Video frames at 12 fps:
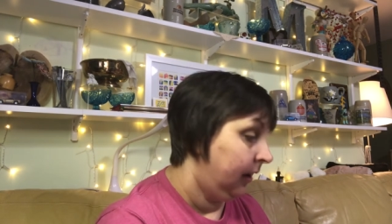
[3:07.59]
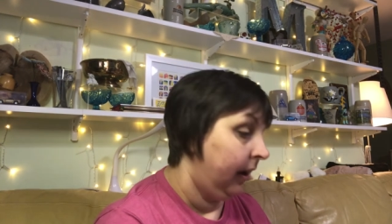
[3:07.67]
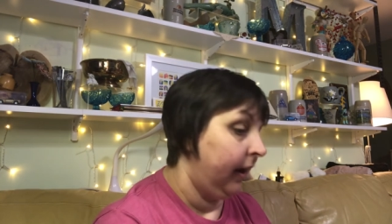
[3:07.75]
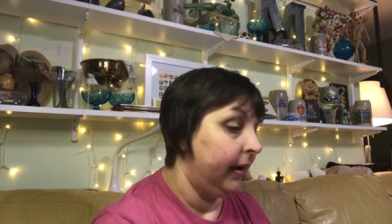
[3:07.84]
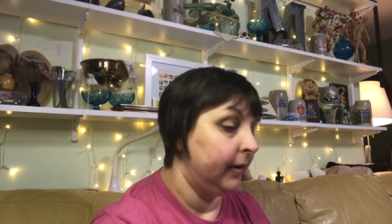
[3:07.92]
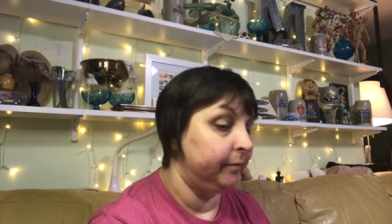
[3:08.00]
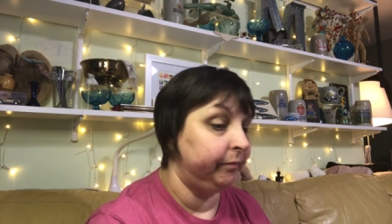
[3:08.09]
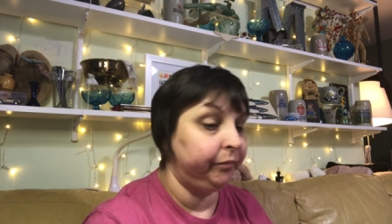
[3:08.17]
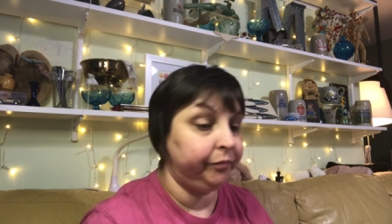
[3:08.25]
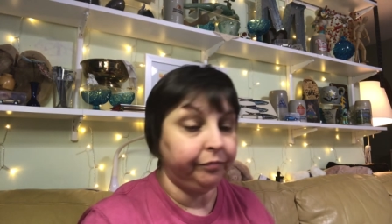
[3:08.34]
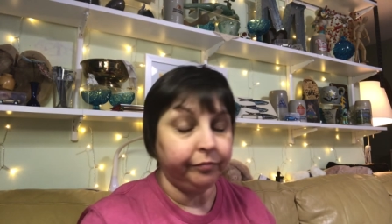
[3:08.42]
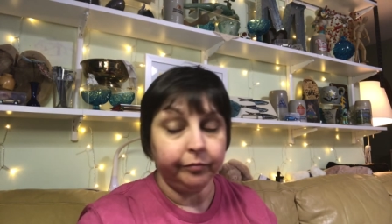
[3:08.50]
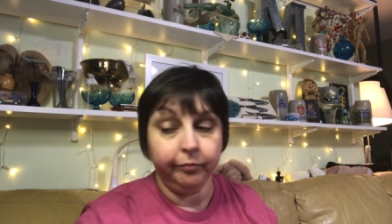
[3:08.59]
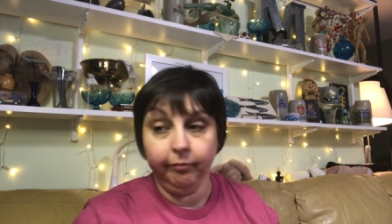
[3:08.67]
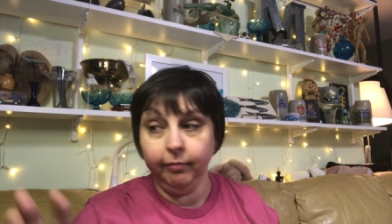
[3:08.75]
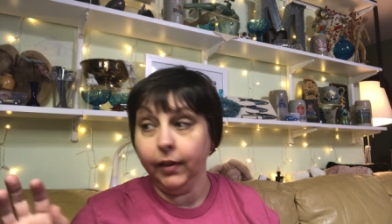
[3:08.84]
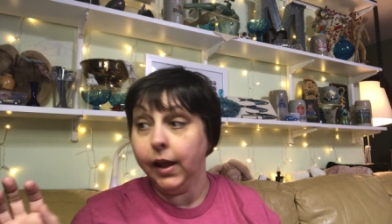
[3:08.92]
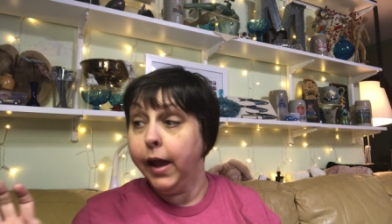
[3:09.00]
Um,
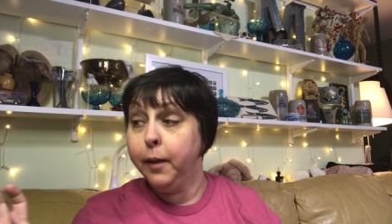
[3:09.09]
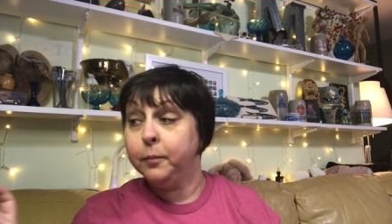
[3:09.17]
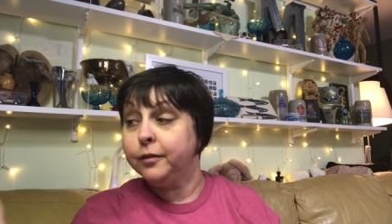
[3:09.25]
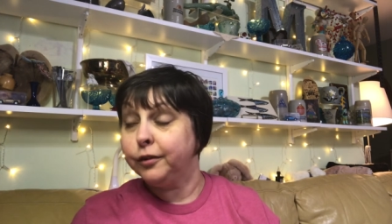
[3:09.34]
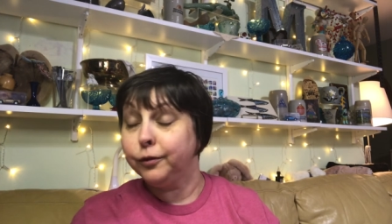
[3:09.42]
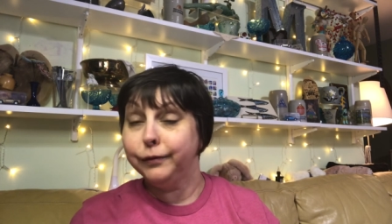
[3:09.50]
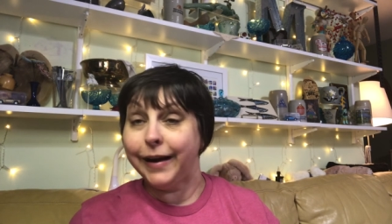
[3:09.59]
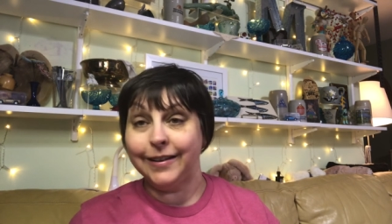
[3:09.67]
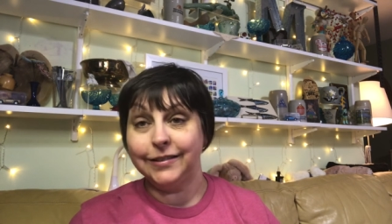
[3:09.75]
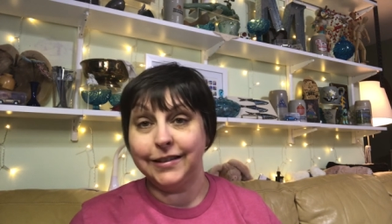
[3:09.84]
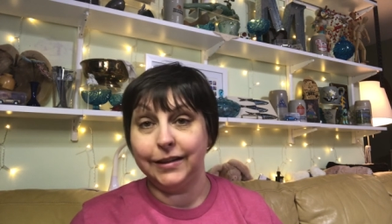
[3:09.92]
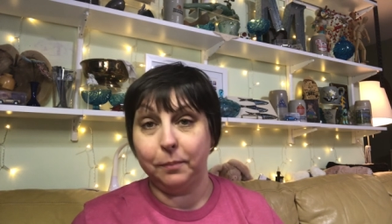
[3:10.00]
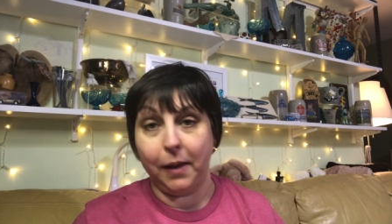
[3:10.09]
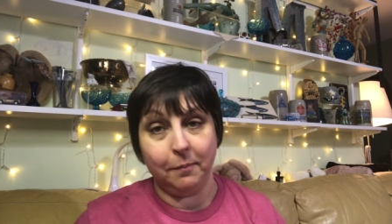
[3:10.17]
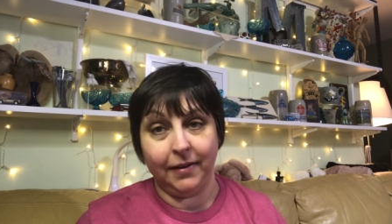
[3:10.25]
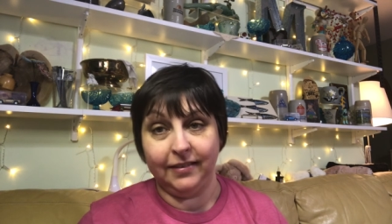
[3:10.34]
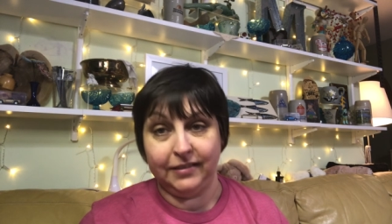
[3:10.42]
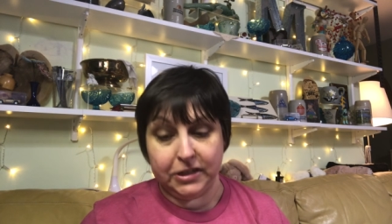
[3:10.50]
I'm surrounded by my
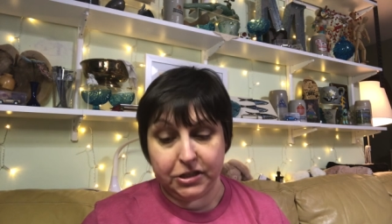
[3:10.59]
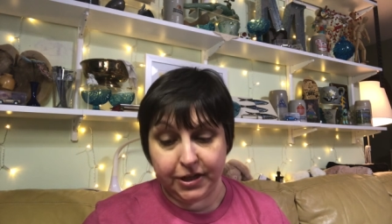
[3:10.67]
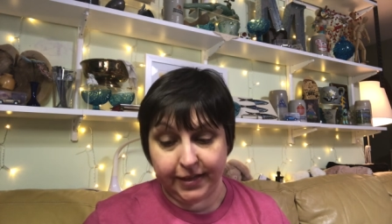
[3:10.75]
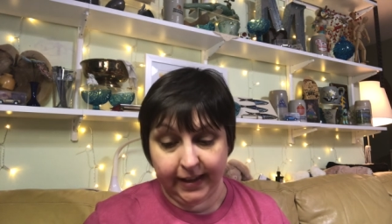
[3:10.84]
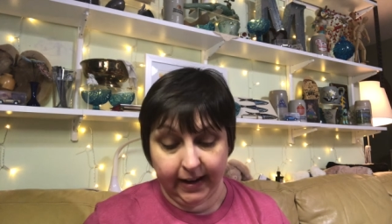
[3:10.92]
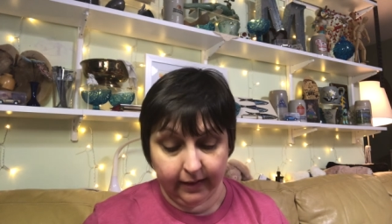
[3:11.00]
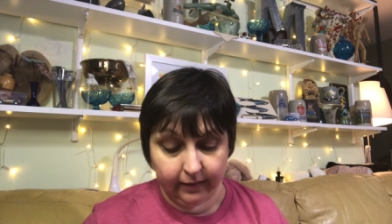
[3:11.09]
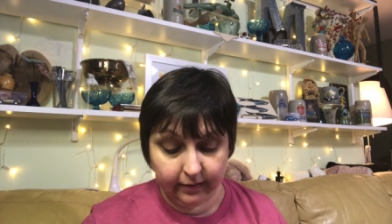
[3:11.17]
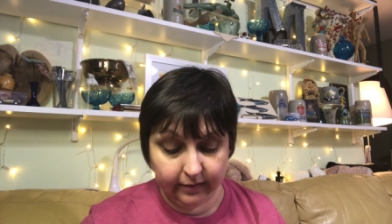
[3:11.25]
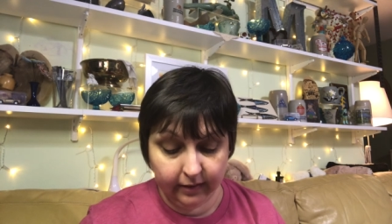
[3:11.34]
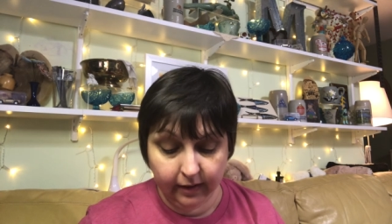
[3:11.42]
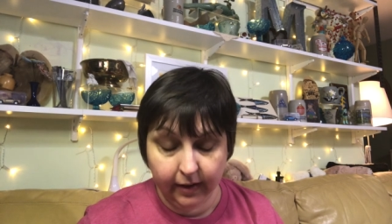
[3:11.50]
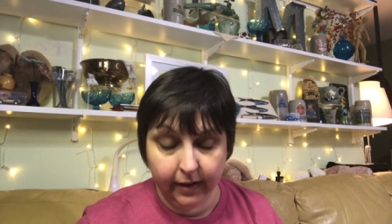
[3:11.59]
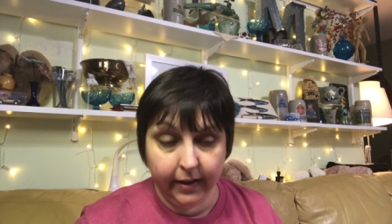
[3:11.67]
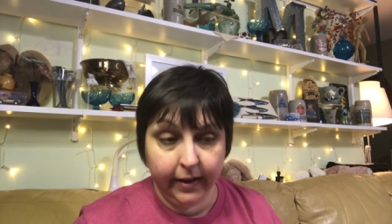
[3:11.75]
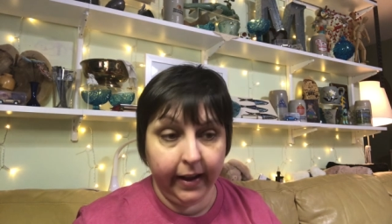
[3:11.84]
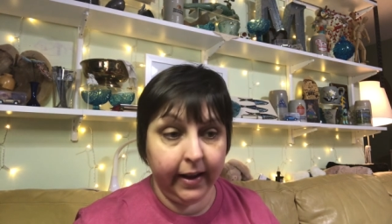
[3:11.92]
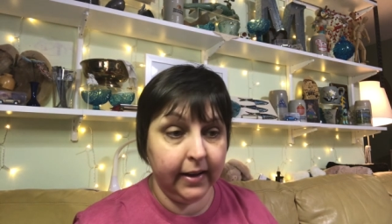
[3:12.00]
stitchy things.
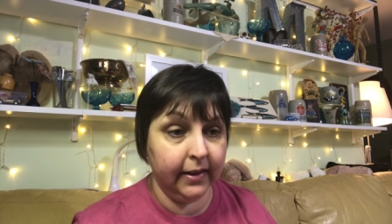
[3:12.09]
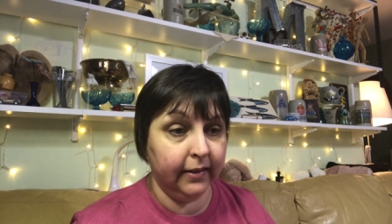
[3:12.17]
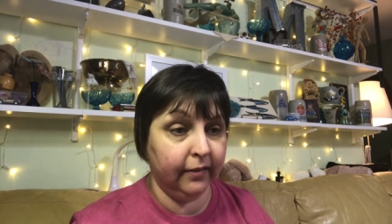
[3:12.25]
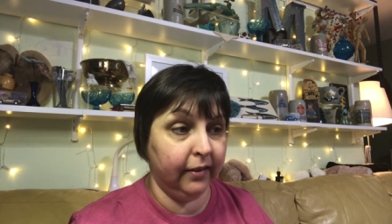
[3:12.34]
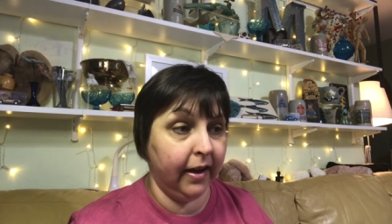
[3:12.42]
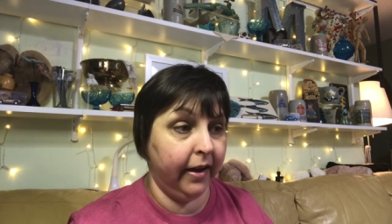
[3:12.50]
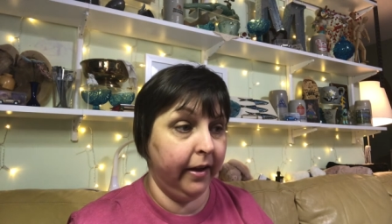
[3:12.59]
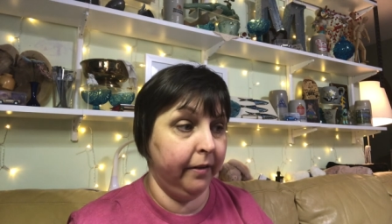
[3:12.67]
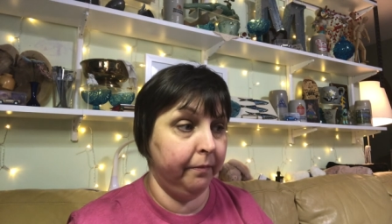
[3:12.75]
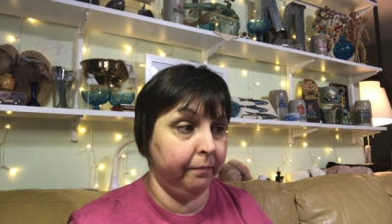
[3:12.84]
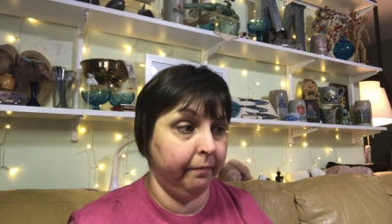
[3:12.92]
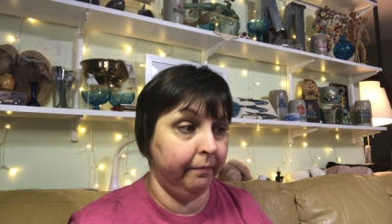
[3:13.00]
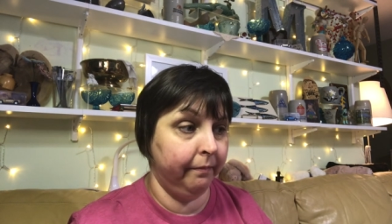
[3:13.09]
It has um,